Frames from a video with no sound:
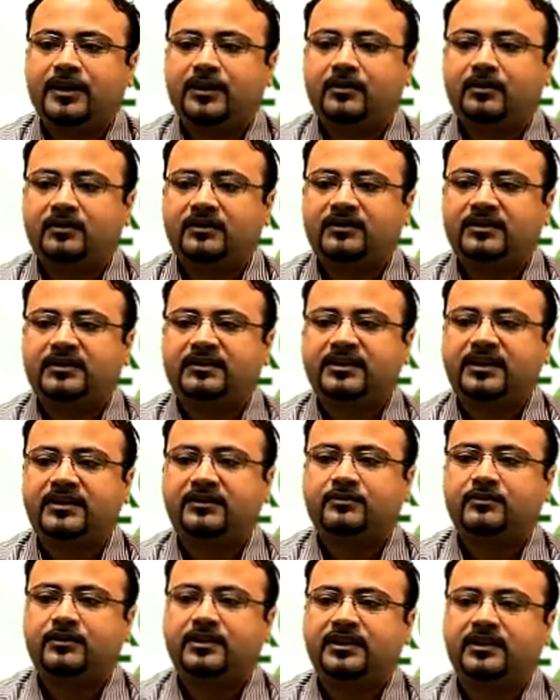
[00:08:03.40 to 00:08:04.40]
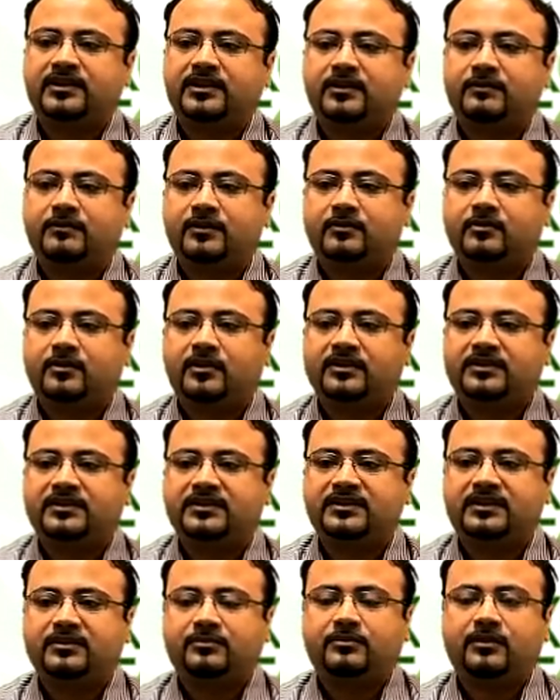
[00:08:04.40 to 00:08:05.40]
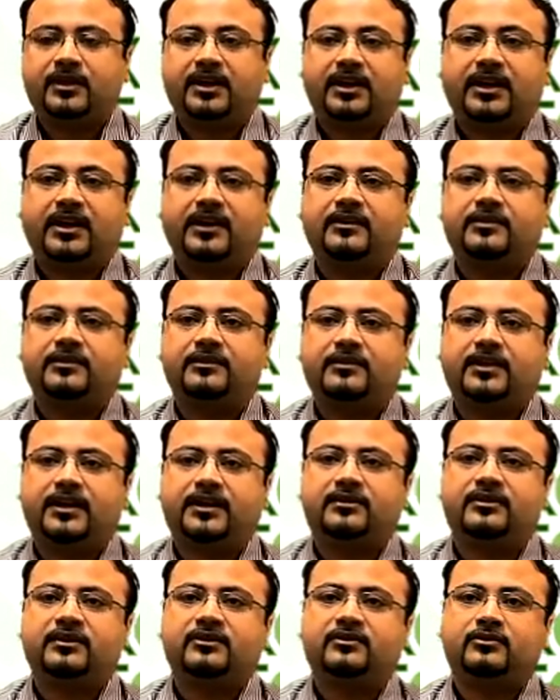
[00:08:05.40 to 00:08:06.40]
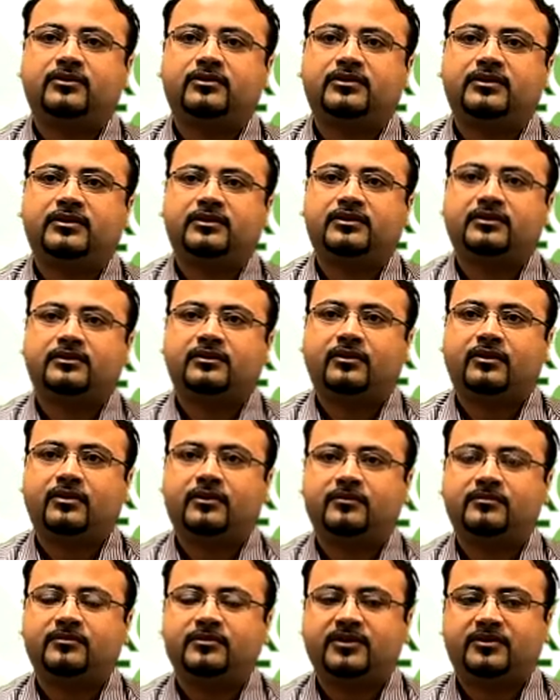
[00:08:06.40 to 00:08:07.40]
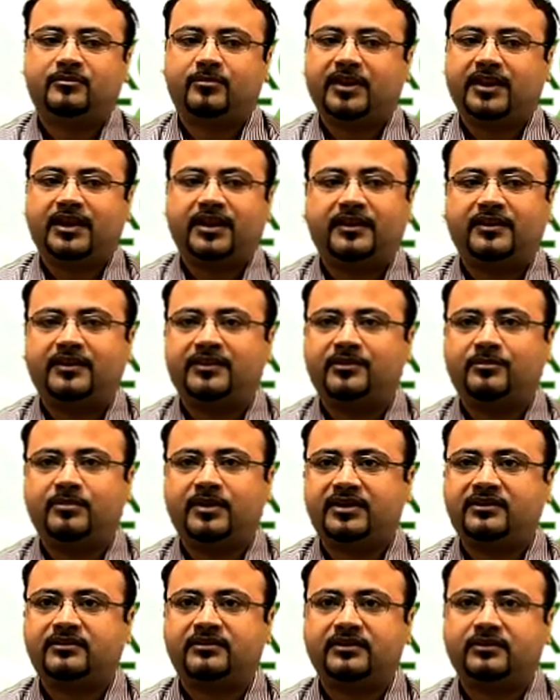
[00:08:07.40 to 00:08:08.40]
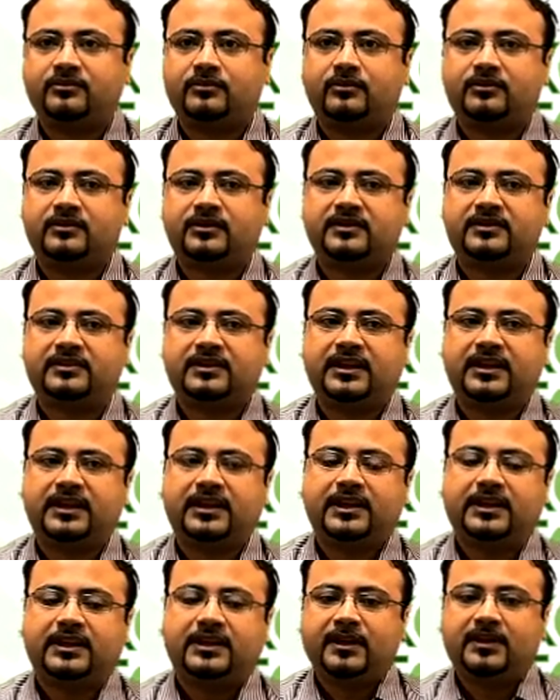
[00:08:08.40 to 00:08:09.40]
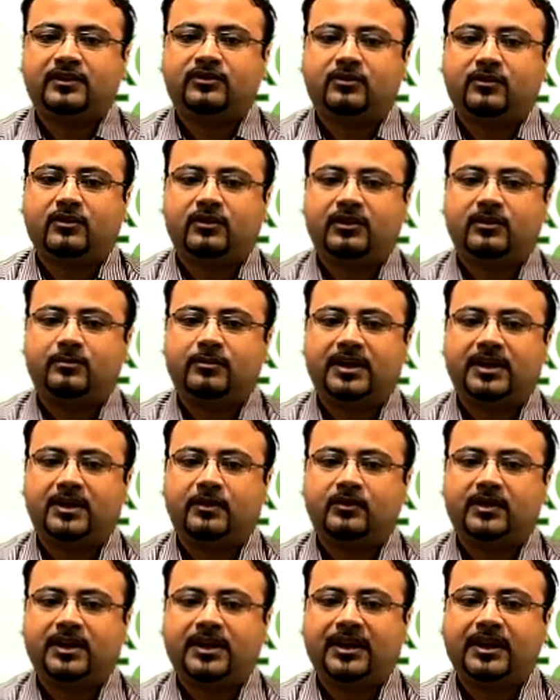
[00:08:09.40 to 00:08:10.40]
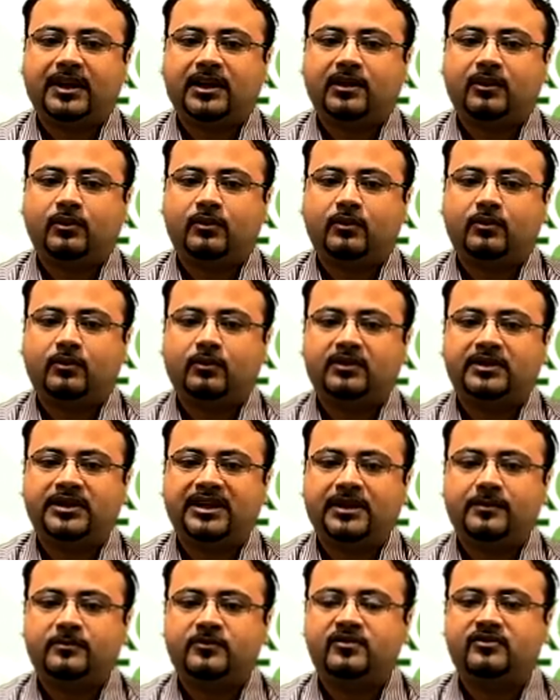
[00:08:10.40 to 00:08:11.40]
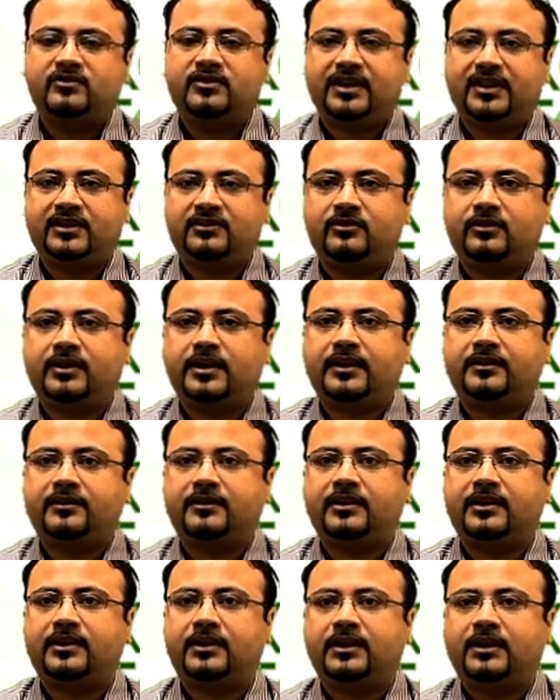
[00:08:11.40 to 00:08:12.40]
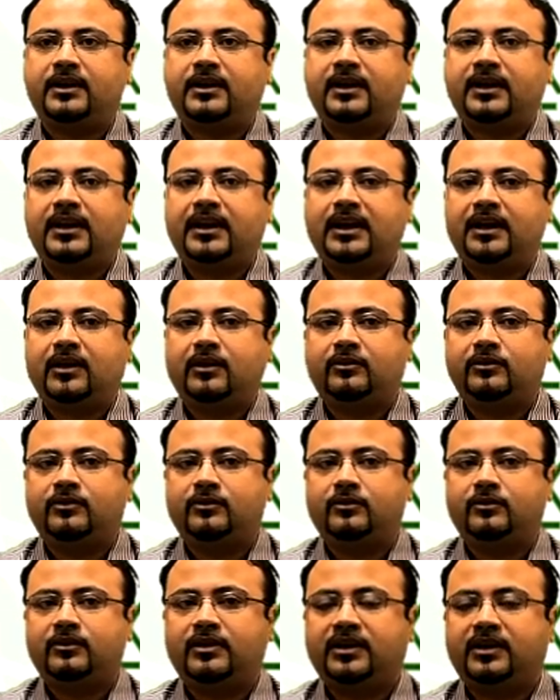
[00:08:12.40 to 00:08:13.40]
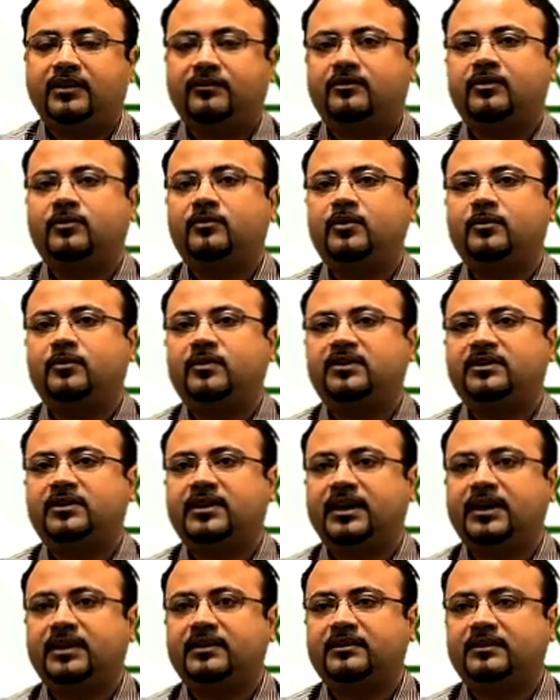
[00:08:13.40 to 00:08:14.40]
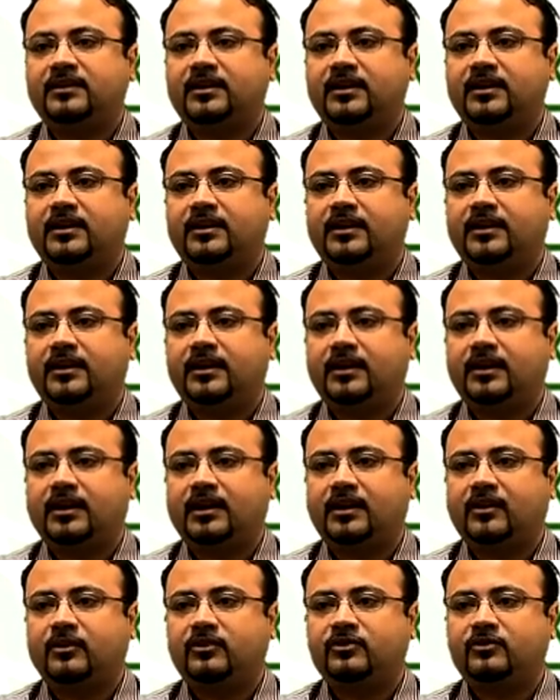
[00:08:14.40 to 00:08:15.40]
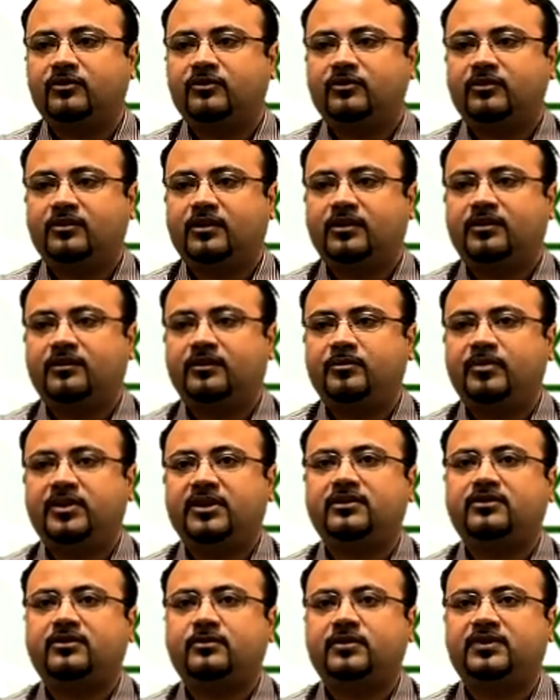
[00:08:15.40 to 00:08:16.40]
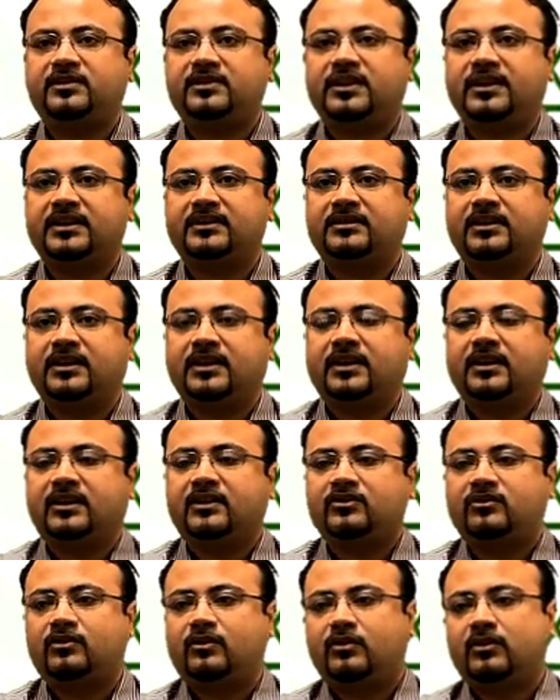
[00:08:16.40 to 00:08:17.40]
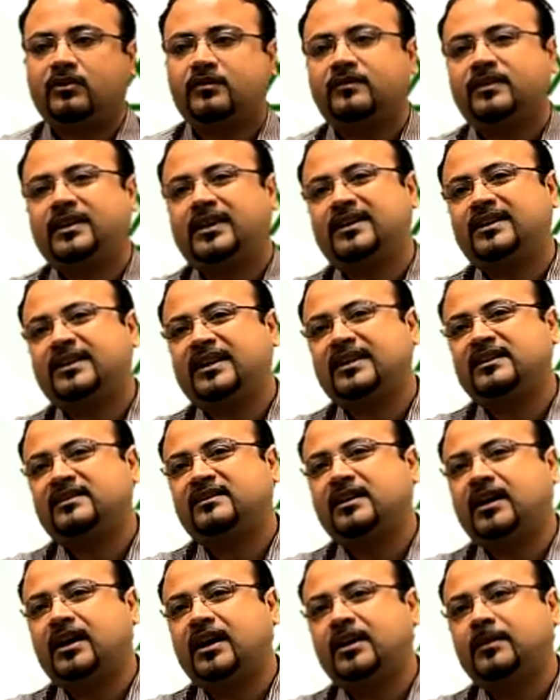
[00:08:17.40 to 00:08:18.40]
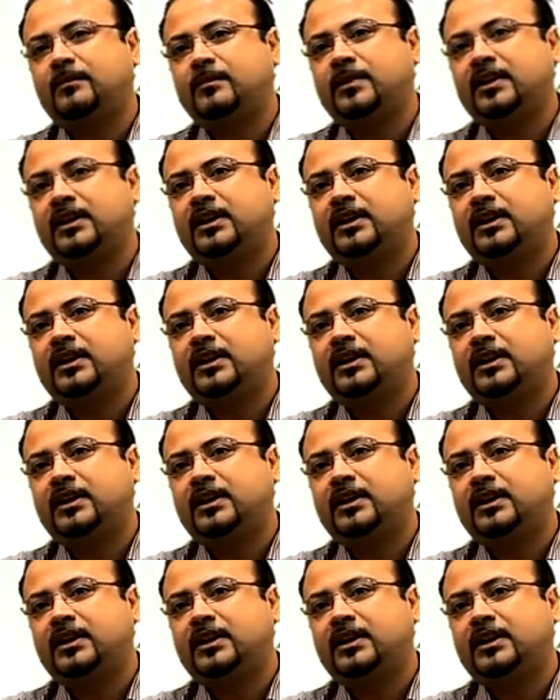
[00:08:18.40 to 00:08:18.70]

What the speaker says: cannot successfully deliver projects just by hiring the right resources or just by hiring the best resources. It's all about how teams gel together, how you learn from your mistakes, and how you do not repeat your mistakes. So all of that takes time,